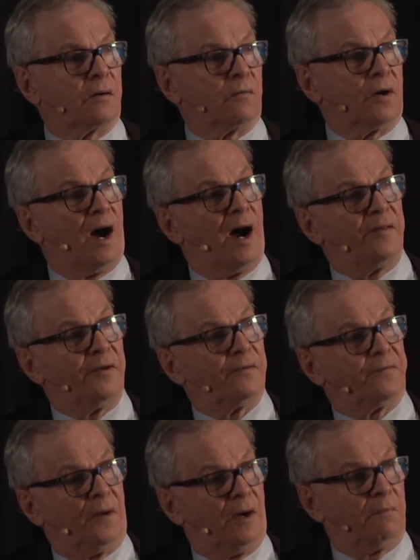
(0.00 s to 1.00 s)
were either
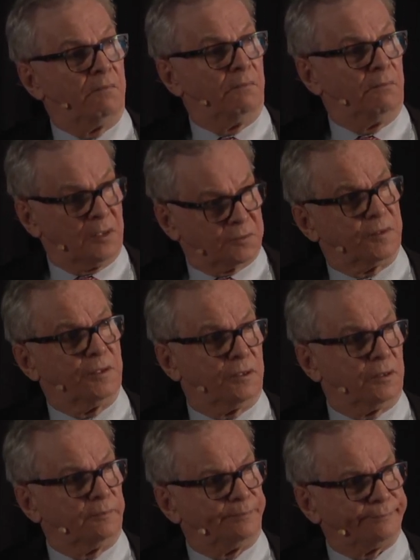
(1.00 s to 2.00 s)
from
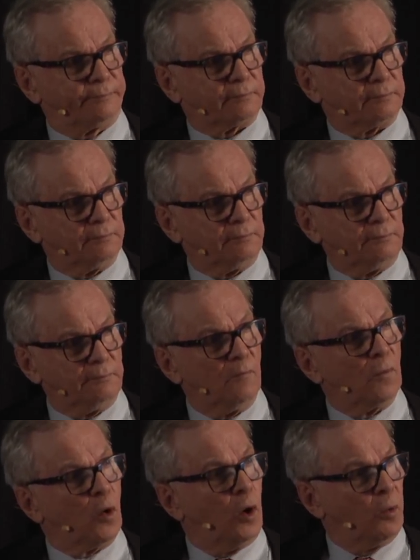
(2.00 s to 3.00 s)
Montreal
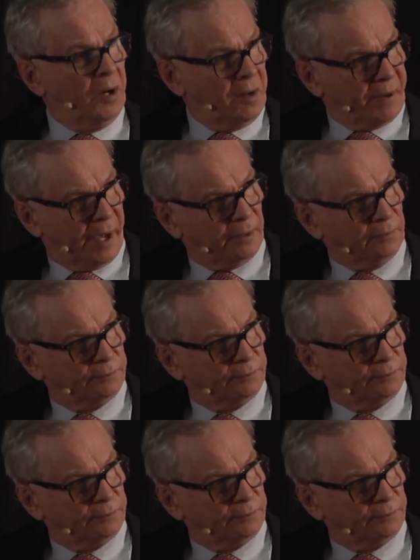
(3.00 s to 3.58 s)
or Winnipeg.